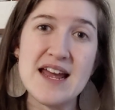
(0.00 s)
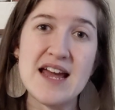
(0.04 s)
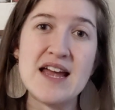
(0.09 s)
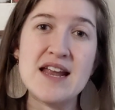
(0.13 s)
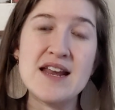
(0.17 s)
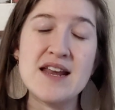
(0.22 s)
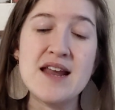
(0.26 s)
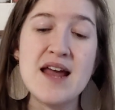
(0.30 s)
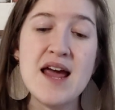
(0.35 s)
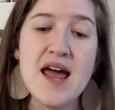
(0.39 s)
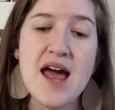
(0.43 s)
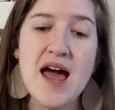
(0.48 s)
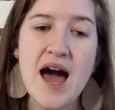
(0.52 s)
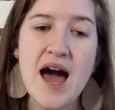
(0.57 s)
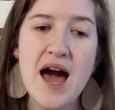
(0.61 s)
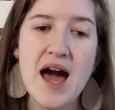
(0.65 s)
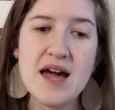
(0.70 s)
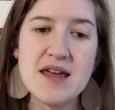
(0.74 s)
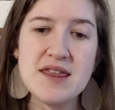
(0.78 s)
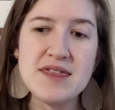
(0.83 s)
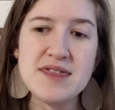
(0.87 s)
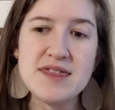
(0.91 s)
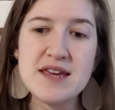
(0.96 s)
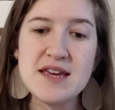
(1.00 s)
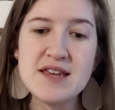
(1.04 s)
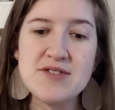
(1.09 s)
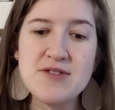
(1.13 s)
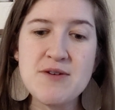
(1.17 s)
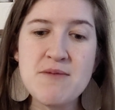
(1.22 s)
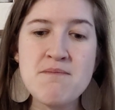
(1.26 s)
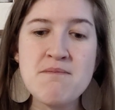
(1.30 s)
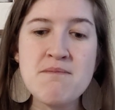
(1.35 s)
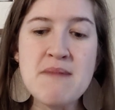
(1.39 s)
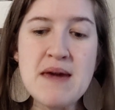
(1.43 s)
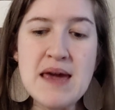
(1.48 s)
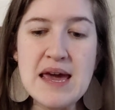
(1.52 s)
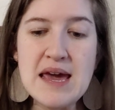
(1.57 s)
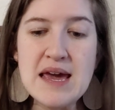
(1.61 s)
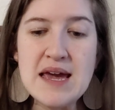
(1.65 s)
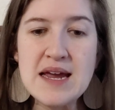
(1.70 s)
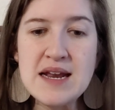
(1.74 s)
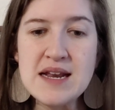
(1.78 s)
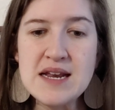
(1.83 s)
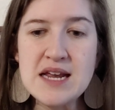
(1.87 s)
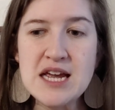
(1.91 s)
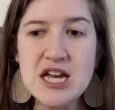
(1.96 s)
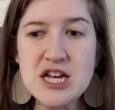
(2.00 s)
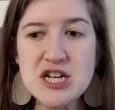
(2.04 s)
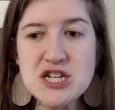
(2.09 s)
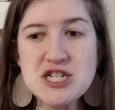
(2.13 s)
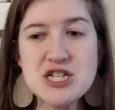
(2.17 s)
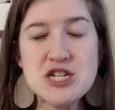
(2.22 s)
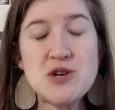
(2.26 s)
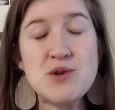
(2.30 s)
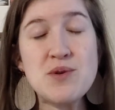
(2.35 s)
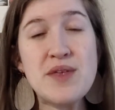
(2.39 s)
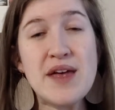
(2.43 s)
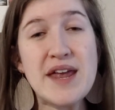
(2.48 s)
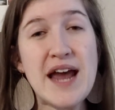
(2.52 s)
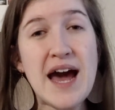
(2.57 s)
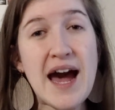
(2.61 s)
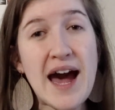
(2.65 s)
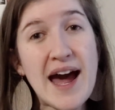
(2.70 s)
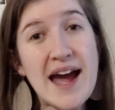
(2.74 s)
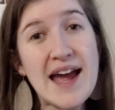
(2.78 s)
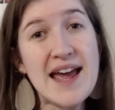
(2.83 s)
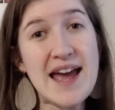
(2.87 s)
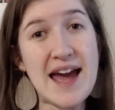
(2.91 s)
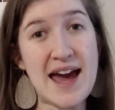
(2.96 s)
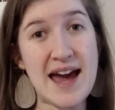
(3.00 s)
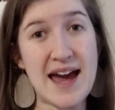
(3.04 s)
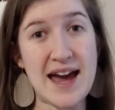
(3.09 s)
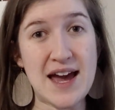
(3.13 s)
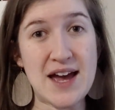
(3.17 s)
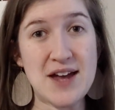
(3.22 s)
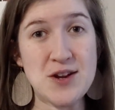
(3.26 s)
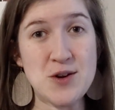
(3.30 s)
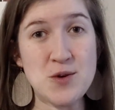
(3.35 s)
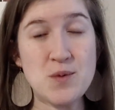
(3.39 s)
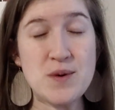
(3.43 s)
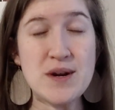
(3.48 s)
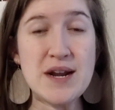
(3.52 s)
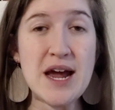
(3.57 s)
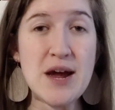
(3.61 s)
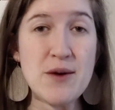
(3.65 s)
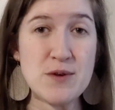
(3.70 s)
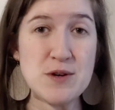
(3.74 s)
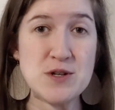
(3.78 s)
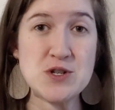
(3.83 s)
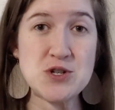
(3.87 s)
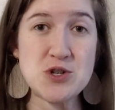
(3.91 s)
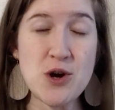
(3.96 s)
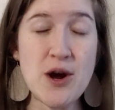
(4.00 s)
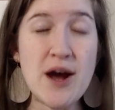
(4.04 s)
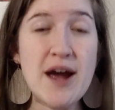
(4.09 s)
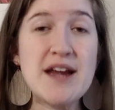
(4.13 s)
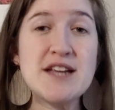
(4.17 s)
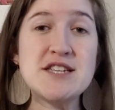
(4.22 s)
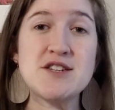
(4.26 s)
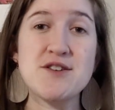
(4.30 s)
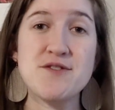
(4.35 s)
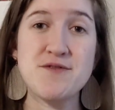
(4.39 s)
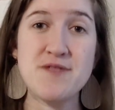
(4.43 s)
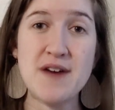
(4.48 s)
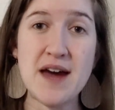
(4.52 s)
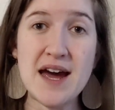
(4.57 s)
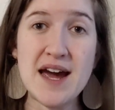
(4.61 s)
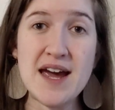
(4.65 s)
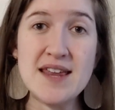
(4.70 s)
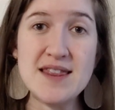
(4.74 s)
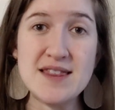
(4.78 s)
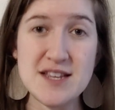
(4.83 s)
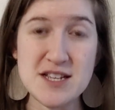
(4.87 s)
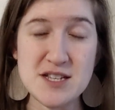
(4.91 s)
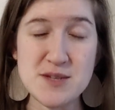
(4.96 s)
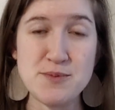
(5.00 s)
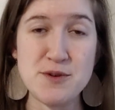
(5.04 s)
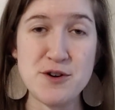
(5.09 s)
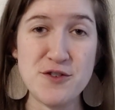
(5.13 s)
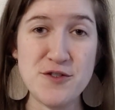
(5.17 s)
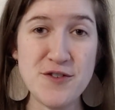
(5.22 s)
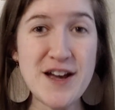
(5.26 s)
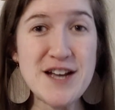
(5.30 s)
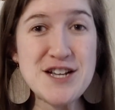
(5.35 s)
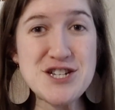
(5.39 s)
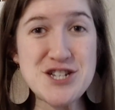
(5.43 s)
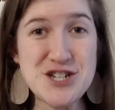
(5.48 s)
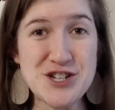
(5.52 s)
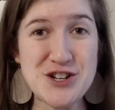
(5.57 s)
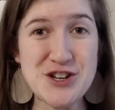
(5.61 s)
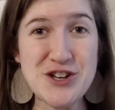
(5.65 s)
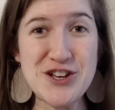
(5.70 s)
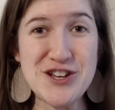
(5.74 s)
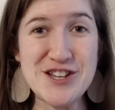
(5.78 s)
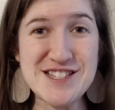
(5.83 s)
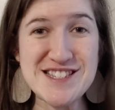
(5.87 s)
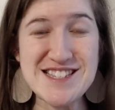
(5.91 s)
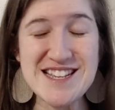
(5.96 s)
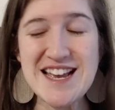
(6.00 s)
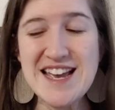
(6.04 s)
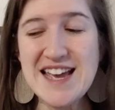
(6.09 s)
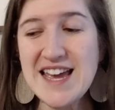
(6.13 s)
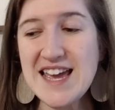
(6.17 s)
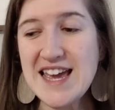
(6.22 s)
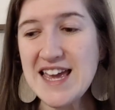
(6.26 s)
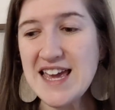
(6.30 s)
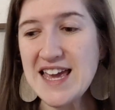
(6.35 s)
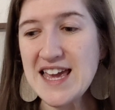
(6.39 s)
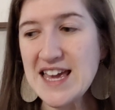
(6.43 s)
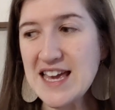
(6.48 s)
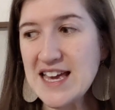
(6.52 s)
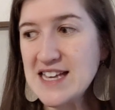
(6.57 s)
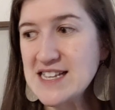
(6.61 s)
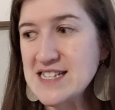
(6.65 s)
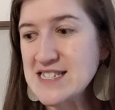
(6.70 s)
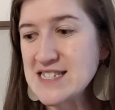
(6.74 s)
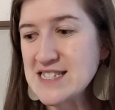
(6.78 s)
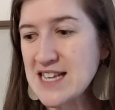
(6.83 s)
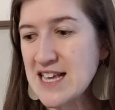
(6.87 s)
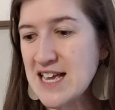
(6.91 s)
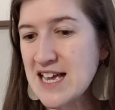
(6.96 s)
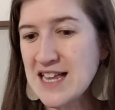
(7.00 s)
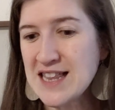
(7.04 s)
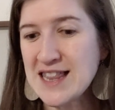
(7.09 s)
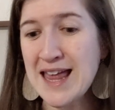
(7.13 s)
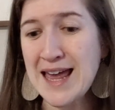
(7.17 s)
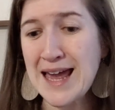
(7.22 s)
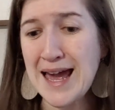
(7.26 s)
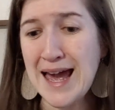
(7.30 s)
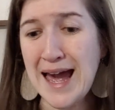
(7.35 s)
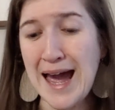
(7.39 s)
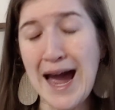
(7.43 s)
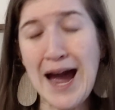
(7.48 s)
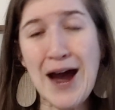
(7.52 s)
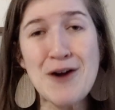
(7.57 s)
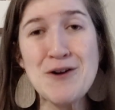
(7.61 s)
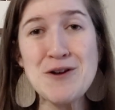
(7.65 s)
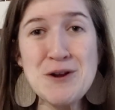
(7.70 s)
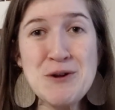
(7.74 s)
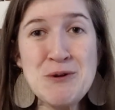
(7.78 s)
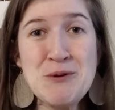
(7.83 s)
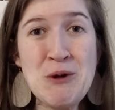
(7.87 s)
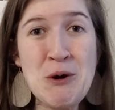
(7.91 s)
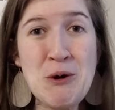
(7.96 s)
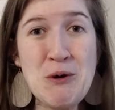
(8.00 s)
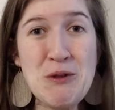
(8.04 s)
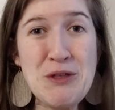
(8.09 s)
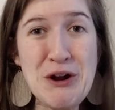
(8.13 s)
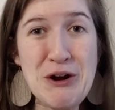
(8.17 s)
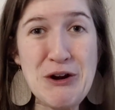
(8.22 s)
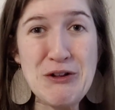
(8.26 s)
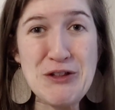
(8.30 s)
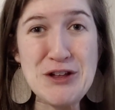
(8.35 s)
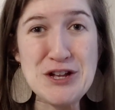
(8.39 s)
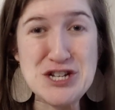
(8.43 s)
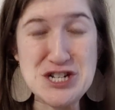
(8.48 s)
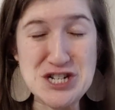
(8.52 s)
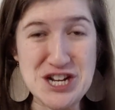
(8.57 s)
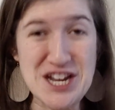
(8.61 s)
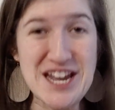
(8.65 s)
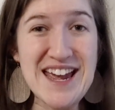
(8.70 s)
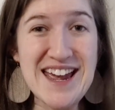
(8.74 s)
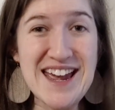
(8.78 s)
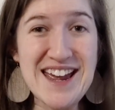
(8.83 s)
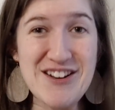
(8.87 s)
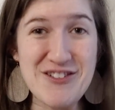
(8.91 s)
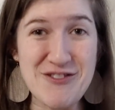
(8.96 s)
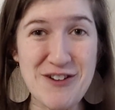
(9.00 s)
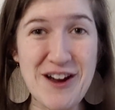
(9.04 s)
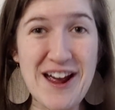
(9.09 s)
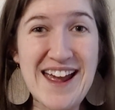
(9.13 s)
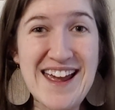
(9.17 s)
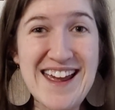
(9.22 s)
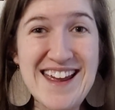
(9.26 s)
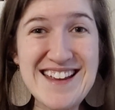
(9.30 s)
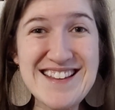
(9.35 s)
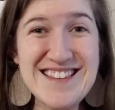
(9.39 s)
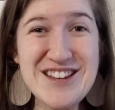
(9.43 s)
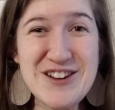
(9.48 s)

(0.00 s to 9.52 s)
And I think the main issue that I had when I was trying to find these professionals is like, how do you know they're legit, right?